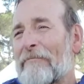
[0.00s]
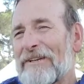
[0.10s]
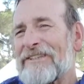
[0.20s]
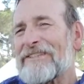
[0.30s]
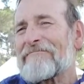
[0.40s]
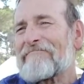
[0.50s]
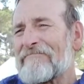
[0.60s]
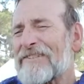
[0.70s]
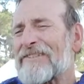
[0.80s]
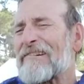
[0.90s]
Which
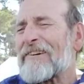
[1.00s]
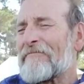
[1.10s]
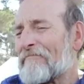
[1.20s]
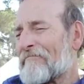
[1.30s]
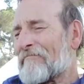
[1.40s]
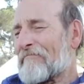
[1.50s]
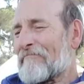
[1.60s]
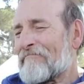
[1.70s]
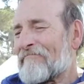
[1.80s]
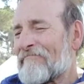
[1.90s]
sort of,
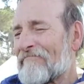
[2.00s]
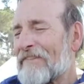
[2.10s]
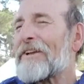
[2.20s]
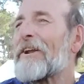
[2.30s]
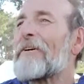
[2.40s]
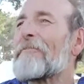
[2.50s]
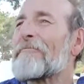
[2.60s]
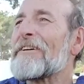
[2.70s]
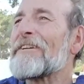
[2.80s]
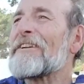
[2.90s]

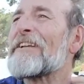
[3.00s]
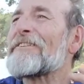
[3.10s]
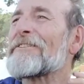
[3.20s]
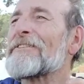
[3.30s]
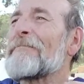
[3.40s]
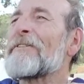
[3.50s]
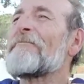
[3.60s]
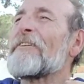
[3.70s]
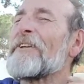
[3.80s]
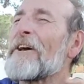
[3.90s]
it took some of the
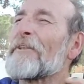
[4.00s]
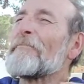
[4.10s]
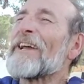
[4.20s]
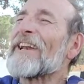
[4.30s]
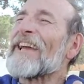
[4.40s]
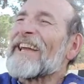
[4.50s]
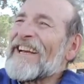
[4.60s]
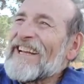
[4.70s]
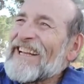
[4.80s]
fun out of melee.